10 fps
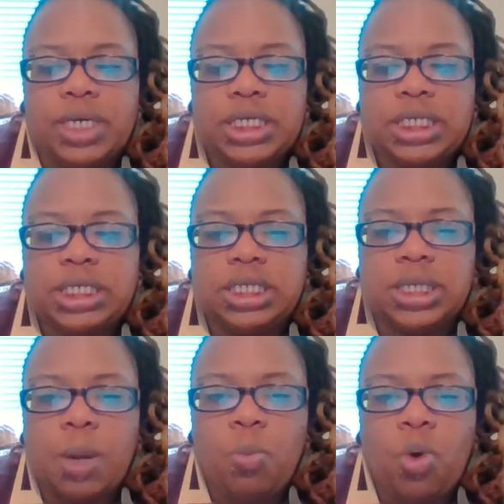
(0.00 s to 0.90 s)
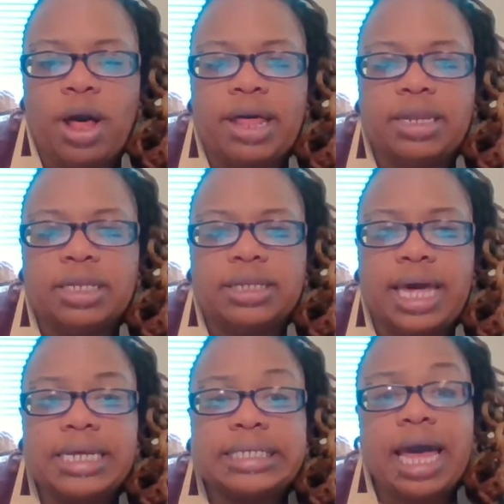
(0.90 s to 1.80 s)
someone
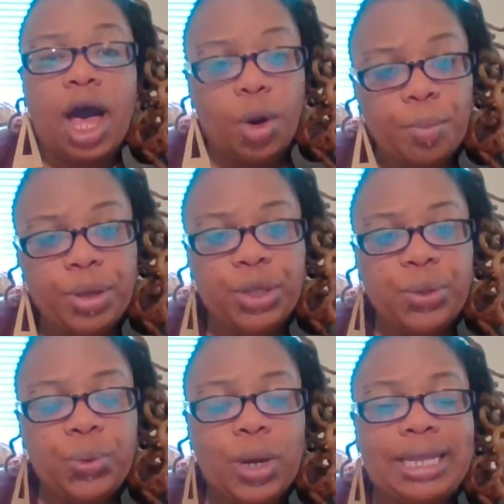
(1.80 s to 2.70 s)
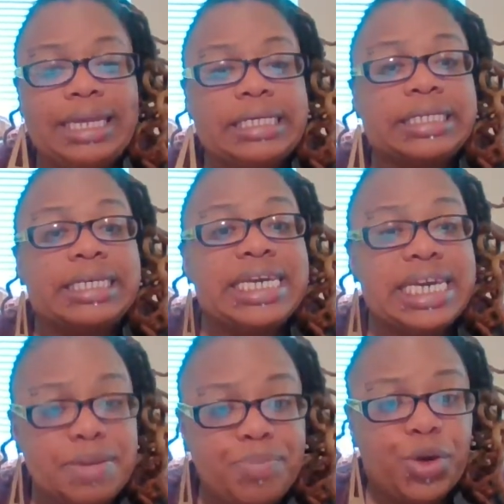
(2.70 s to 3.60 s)
that is helping you at least
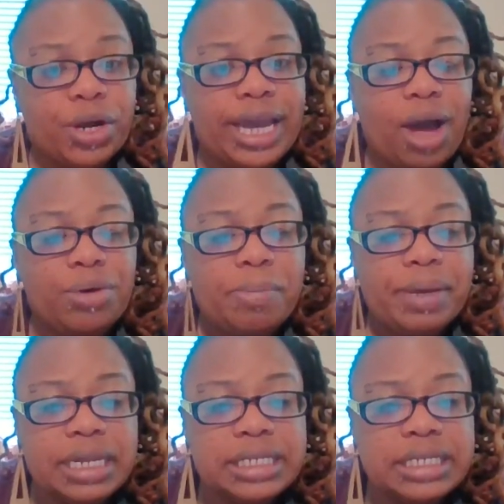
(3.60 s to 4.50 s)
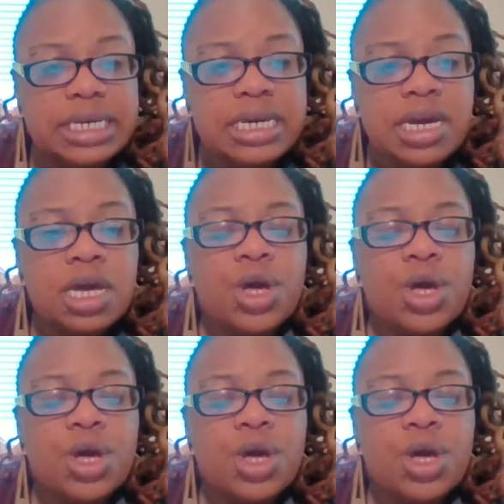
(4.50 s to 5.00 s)
keep your accountability,